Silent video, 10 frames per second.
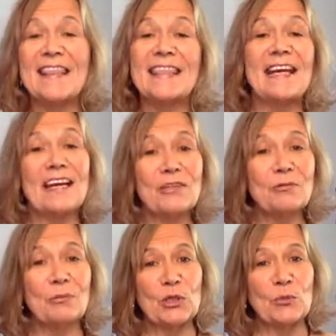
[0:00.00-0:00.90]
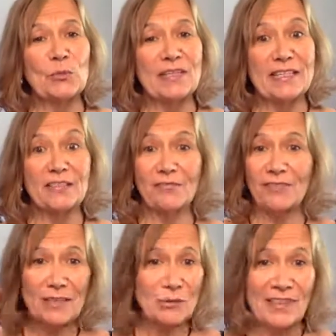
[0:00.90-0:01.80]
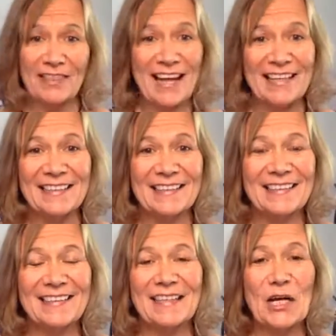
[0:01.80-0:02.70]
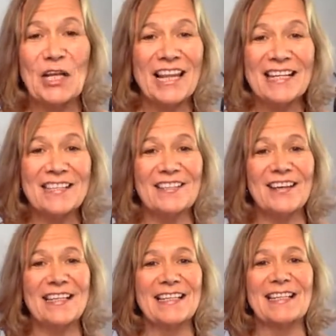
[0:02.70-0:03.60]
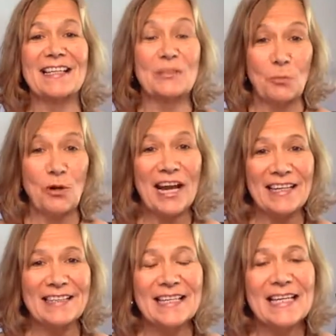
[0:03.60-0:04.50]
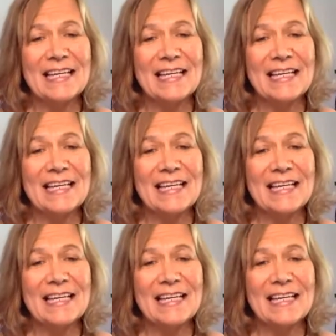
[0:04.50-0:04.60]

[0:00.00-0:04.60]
The other room is filled with light. There are lights on and it's bright.